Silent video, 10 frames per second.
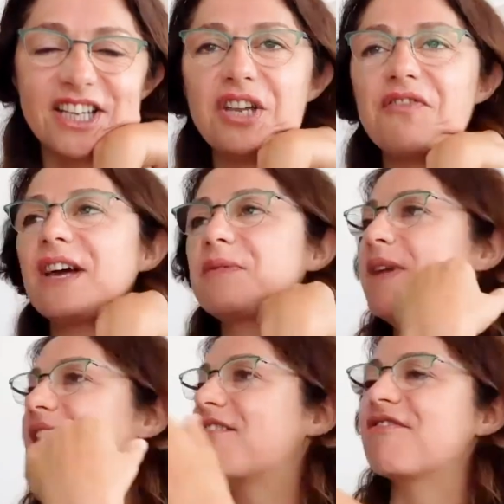You've had
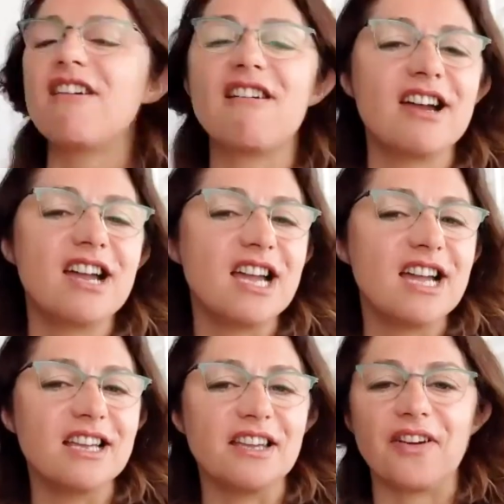me
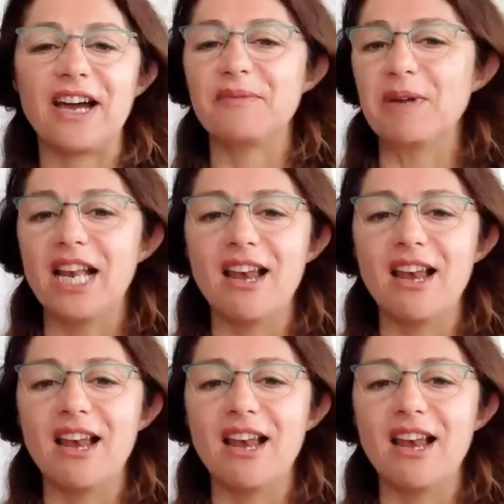crying, you've had me